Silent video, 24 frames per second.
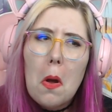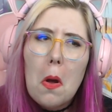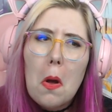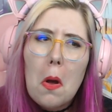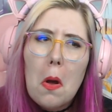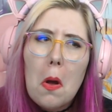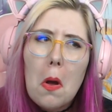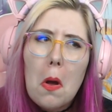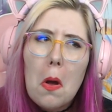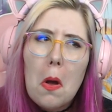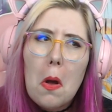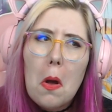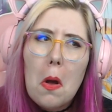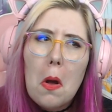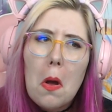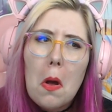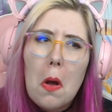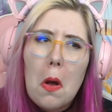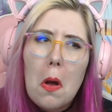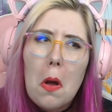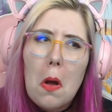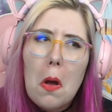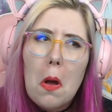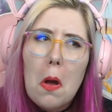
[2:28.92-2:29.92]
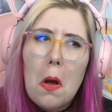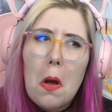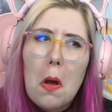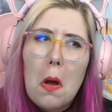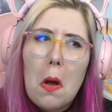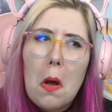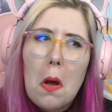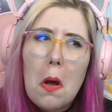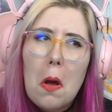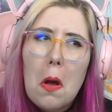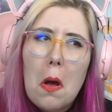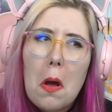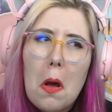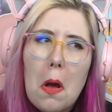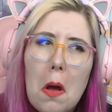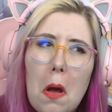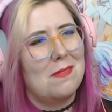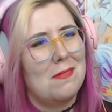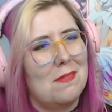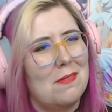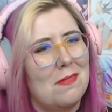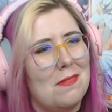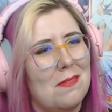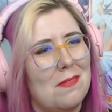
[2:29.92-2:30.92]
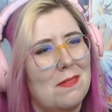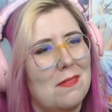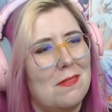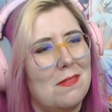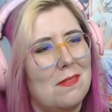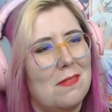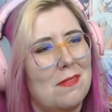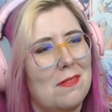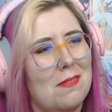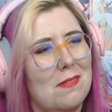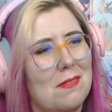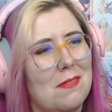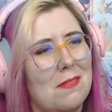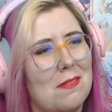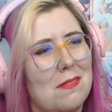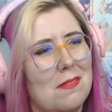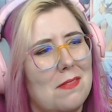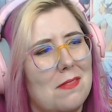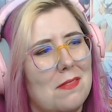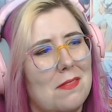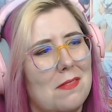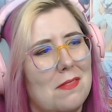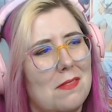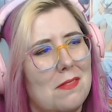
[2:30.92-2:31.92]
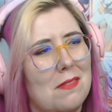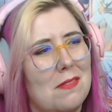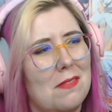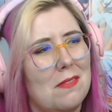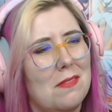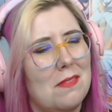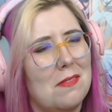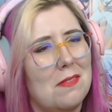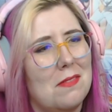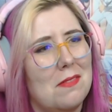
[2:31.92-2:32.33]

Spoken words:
(no one is talking)